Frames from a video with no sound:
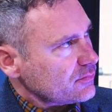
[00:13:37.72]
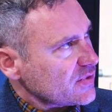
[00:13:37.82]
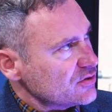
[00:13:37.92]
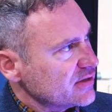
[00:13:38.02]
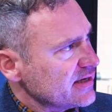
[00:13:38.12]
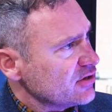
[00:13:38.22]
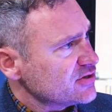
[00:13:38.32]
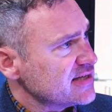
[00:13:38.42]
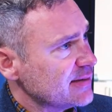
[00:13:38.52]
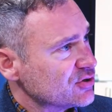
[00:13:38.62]
So again, lots
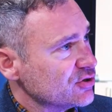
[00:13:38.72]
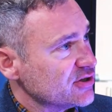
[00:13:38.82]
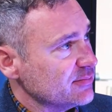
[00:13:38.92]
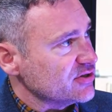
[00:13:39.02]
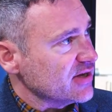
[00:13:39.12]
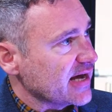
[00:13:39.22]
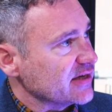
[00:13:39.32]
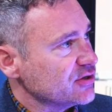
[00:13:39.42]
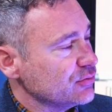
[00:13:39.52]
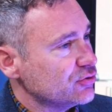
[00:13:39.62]
of times customers like
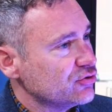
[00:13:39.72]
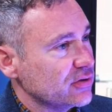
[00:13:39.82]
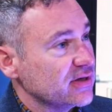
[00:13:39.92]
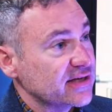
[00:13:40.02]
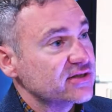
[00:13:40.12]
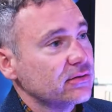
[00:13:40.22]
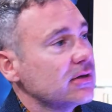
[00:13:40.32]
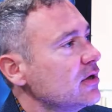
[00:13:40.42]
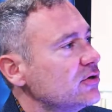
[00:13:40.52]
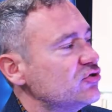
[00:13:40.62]
to
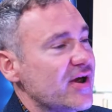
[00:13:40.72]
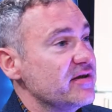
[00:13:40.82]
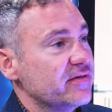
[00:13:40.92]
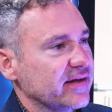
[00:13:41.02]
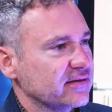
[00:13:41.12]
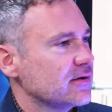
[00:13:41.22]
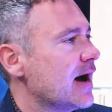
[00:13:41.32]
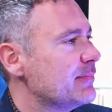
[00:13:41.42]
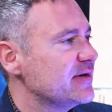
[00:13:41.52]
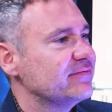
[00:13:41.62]
trend things. So
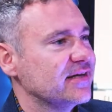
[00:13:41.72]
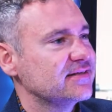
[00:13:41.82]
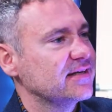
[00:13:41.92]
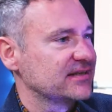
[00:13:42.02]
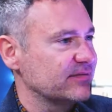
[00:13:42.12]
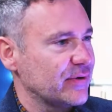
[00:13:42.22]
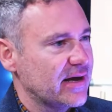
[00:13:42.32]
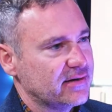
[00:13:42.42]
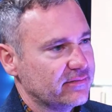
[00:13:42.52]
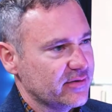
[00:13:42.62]
how many of these things have we
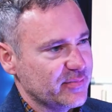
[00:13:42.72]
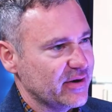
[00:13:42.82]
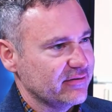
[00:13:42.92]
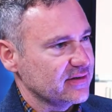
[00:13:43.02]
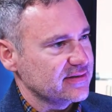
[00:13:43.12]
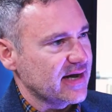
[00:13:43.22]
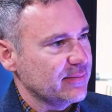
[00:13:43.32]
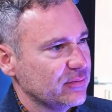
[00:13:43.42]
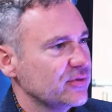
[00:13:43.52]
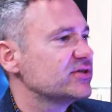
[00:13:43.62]
had over a period of time,
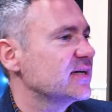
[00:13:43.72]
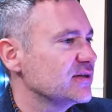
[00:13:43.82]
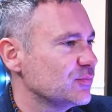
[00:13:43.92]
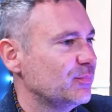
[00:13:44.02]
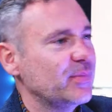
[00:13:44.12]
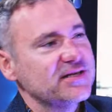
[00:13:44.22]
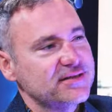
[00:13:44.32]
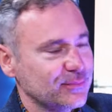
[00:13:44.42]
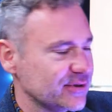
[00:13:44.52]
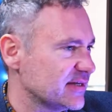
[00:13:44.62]
and which site's best
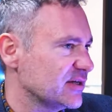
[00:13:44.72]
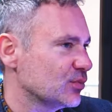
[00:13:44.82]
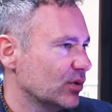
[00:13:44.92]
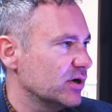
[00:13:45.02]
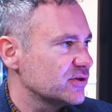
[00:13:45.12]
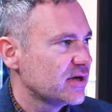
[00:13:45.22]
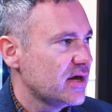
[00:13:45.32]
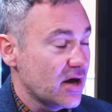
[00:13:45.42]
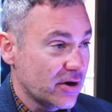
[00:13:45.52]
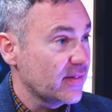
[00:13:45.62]
and which site's worst?
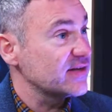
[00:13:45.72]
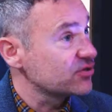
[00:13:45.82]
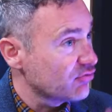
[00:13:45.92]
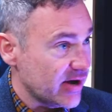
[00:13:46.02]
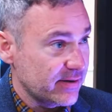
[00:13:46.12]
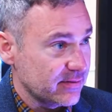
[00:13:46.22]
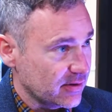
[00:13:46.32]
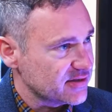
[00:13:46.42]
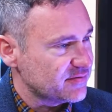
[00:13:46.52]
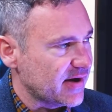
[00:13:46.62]
And all that's great, all
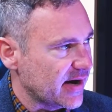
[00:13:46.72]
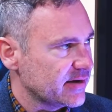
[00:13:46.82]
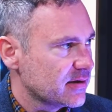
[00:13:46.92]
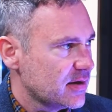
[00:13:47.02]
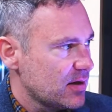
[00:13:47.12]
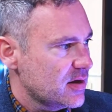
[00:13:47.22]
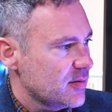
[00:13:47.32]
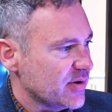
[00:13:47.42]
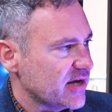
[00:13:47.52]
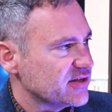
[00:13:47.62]
that's fine.
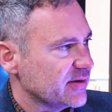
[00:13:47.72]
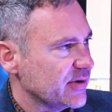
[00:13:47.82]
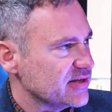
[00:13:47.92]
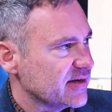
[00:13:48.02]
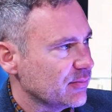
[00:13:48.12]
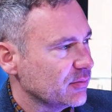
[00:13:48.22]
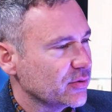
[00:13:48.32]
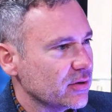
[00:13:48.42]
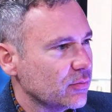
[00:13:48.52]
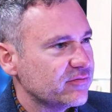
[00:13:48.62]
But actually we say, well,
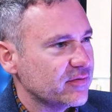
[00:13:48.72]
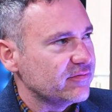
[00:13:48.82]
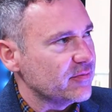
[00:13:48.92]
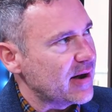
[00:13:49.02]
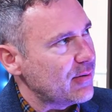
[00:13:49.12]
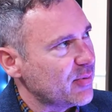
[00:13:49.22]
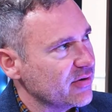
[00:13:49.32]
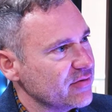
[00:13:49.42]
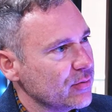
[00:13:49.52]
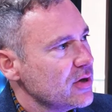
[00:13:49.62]
from our point
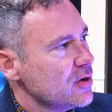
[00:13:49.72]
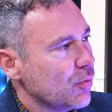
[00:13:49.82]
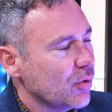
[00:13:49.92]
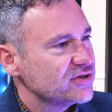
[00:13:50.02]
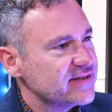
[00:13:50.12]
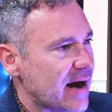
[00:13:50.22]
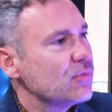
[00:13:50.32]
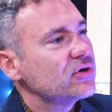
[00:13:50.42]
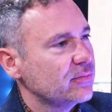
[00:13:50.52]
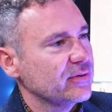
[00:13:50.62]
of view, what's the
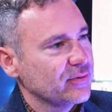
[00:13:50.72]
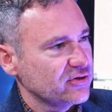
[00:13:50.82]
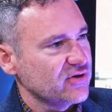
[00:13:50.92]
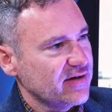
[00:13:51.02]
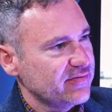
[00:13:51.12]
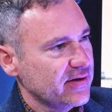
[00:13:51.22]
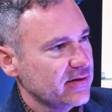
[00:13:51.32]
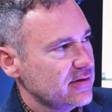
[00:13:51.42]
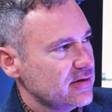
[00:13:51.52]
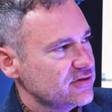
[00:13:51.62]
outcome you want to drive here?
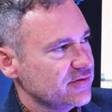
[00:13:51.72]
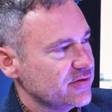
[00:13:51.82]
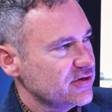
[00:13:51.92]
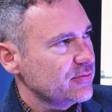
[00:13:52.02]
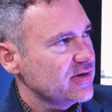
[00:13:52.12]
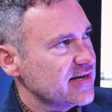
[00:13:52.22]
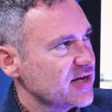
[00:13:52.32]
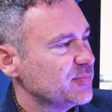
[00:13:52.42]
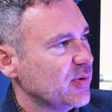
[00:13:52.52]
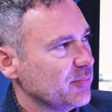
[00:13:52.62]
So if you're doing a
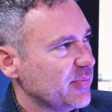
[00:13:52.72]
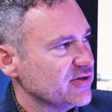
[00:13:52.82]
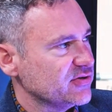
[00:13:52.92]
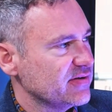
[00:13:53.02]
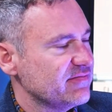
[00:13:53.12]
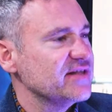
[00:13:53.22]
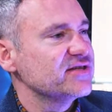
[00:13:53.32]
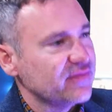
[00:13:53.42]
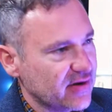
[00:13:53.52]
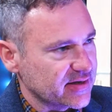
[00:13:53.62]
dashboard based on events,
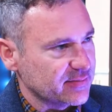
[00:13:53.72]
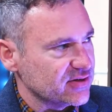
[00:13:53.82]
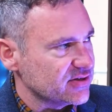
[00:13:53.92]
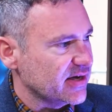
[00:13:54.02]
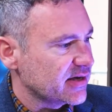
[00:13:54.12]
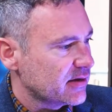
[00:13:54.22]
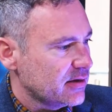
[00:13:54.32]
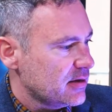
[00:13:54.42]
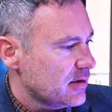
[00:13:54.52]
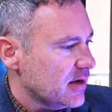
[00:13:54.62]
for argument's sake,
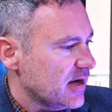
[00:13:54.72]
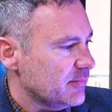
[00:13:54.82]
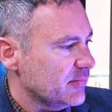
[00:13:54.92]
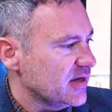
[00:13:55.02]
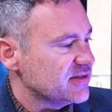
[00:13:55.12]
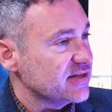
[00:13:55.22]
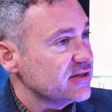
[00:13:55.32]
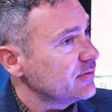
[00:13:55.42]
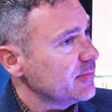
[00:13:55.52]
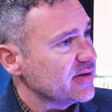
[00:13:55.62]
let's say you're
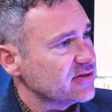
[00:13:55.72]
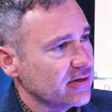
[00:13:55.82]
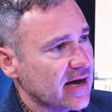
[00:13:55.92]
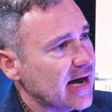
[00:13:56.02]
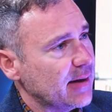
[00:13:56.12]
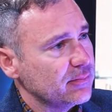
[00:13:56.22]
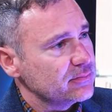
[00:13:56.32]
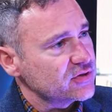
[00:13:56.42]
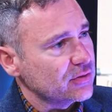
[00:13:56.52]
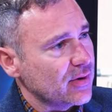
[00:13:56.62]
doing it based on harm.
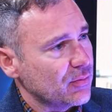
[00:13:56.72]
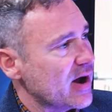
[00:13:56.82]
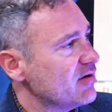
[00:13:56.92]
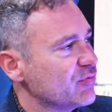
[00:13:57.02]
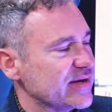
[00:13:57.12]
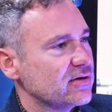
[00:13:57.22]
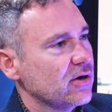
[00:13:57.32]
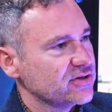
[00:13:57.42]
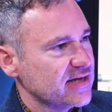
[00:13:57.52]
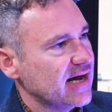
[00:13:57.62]
So where have we
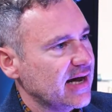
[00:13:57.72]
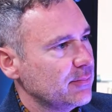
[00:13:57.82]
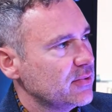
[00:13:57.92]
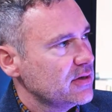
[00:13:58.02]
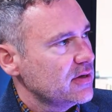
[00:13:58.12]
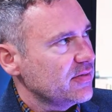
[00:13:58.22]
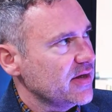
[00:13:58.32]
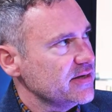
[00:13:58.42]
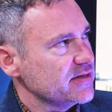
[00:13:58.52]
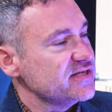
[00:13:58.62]
caused harm?
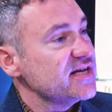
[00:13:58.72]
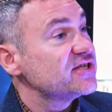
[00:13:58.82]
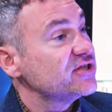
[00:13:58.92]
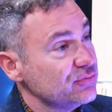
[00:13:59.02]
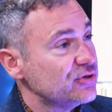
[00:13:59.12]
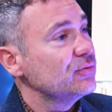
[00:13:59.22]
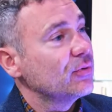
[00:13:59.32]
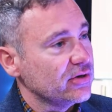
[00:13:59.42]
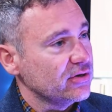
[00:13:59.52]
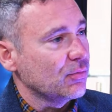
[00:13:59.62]
Then yes, you do
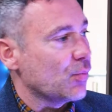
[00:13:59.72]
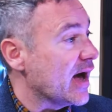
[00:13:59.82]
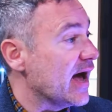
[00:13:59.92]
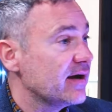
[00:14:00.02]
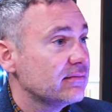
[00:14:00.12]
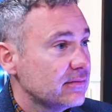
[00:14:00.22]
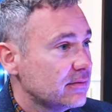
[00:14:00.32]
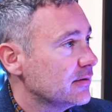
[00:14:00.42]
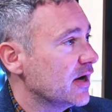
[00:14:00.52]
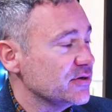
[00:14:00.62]
want to know where,
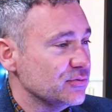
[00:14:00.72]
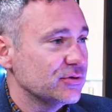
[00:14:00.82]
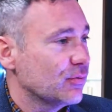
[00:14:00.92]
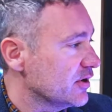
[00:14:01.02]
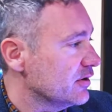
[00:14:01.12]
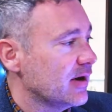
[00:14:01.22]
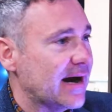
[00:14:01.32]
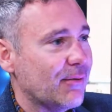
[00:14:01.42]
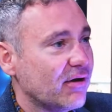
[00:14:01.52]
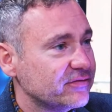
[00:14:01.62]
and you do want to know
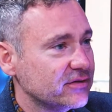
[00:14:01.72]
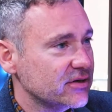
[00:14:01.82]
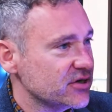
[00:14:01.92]
how often.